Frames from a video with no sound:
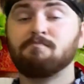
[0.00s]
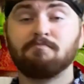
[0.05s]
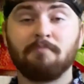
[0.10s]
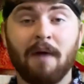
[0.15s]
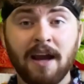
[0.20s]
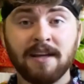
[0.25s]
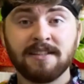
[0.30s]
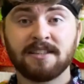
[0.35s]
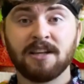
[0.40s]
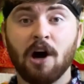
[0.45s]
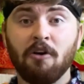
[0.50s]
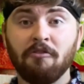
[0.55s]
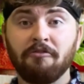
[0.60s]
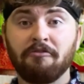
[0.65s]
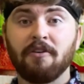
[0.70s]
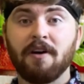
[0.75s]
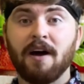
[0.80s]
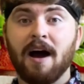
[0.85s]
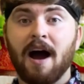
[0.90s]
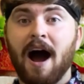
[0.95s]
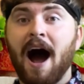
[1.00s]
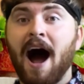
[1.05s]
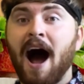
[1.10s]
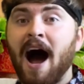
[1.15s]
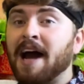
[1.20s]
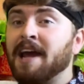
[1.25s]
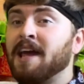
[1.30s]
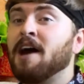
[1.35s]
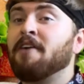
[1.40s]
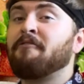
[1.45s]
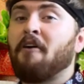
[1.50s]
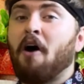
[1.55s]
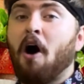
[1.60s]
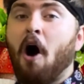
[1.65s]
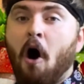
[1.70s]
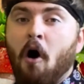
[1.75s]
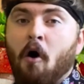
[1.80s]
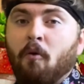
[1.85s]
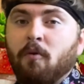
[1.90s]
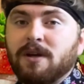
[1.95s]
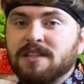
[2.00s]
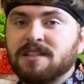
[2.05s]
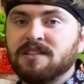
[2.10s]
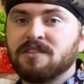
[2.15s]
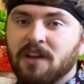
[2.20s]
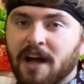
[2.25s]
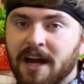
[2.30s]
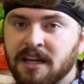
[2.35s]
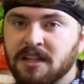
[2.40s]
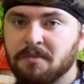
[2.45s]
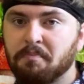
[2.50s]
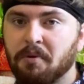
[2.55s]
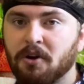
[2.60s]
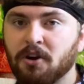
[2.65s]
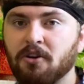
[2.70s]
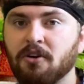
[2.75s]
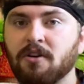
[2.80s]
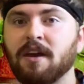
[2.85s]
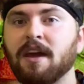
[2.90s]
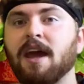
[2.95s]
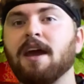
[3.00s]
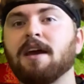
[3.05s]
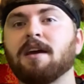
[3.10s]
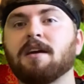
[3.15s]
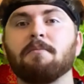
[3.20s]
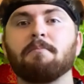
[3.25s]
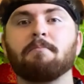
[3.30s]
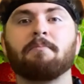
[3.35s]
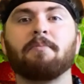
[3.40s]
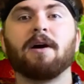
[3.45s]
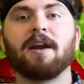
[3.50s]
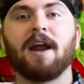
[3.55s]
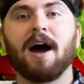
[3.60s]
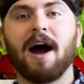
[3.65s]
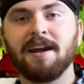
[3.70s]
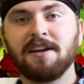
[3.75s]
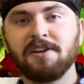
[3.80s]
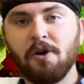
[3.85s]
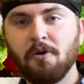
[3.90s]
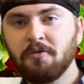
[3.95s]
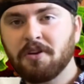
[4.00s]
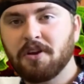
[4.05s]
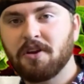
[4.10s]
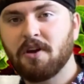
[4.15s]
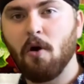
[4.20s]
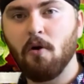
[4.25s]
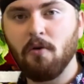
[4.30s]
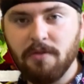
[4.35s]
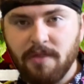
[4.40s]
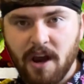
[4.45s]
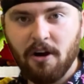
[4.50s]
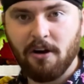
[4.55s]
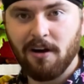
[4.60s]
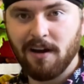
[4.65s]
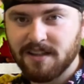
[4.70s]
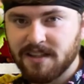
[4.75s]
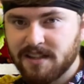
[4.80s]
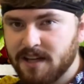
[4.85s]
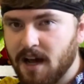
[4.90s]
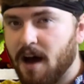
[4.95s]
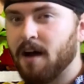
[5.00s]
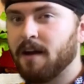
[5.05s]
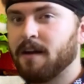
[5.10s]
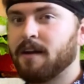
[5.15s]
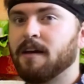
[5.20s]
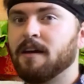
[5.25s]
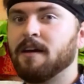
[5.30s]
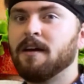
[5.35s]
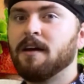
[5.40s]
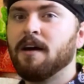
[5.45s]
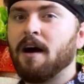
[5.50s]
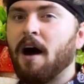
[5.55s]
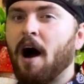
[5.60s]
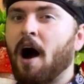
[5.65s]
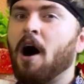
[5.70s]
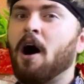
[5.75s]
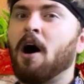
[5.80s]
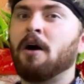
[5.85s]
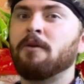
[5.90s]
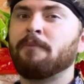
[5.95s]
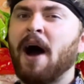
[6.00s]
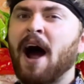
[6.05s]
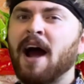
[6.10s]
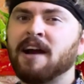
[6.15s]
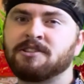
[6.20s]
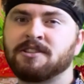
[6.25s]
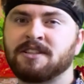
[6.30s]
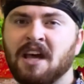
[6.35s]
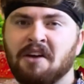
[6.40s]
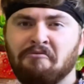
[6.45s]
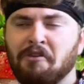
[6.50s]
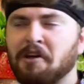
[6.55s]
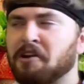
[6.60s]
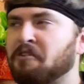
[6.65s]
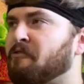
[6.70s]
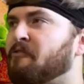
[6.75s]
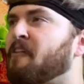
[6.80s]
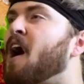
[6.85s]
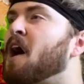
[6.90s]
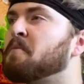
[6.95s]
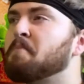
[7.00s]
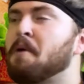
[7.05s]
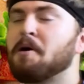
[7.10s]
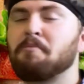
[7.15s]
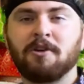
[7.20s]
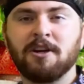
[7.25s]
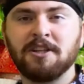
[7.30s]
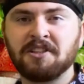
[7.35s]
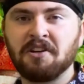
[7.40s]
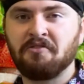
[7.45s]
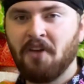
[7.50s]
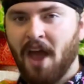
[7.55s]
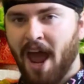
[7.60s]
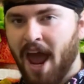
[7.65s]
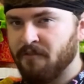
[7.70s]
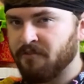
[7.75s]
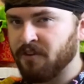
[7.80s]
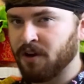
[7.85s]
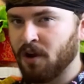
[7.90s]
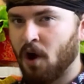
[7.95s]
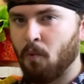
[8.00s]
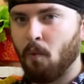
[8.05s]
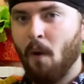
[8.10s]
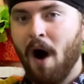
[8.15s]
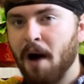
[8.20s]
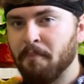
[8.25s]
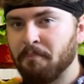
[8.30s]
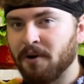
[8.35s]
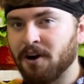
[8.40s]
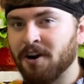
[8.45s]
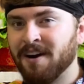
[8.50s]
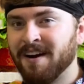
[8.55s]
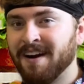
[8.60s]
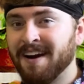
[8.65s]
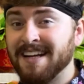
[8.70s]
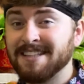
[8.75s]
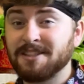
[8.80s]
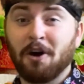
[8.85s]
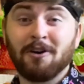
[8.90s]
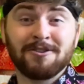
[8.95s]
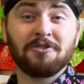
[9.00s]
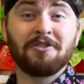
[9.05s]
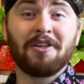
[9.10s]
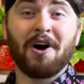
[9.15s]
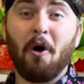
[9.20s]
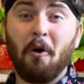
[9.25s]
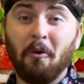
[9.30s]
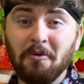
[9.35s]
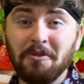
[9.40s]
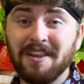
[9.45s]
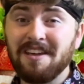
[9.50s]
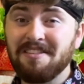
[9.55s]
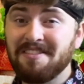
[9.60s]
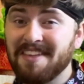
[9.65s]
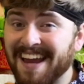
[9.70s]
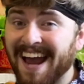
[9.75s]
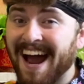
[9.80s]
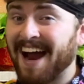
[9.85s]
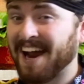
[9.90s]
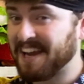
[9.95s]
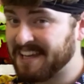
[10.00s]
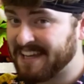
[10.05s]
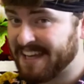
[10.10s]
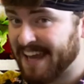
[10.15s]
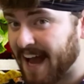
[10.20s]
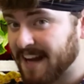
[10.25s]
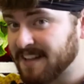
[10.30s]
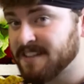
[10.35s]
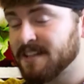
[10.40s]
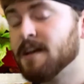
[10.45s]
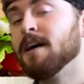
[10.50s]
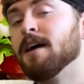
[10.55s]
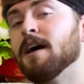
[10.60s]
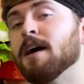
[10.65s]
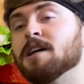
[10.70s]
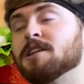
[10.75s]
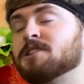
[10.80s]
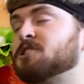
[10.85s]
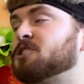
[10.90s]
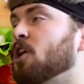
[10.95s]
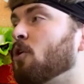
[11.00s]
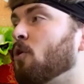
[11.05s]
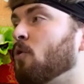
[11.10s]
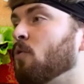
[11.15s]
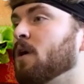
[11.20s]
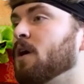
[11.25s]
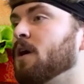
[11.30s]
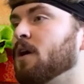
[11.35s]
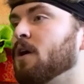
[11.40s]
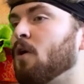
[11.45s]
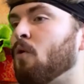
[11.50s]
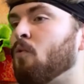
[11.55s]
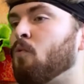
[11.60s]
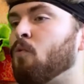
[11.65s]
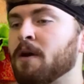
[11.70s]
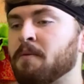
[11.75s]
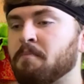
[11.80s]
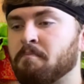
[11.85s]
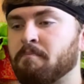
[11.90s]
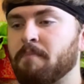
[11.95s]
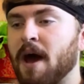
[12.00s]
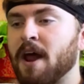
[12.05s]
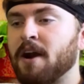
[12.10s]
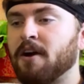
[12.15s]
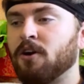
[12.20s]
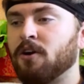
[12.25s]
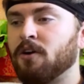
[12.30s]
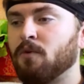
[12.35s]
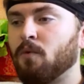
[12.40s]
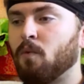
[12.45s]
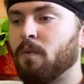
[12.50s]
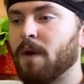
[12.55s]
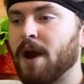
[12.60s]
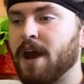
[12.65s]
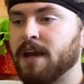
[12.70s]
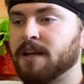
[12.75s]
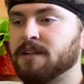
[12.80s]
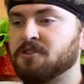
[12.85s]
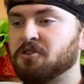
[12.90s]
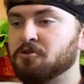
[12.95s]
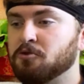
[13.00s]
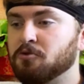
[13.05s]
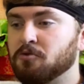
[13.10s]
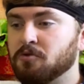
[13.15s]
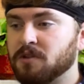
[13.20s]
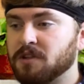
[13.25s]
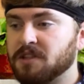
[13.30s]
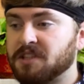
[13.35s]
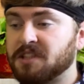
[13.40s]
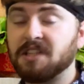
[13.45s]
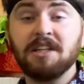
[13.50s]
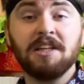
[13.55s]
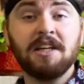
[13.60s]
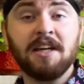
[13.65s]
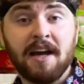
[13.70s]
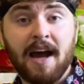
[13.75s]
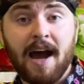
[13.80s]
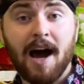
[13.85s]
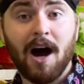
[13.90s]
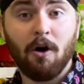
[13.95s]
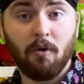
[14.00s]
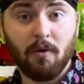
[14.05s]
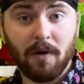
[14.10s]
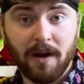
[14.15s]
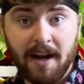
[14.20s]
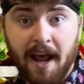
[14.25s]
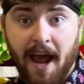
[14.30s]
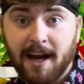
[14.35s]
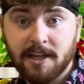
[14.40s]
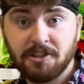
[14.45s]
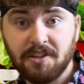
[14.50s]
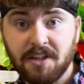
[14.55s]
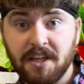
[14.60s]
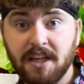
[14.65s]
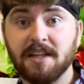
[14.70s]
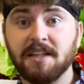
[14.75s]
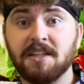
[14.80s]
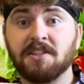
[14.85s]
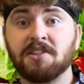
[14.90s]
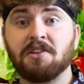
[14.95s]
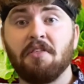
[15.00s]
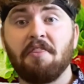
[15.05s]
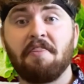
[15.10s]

Myself, I have always liked Burger King, but I don't go there a ton. Um, I just have, like, fond memories of having a Whopper. It's also the only thing I get, so what better way to see how it actually is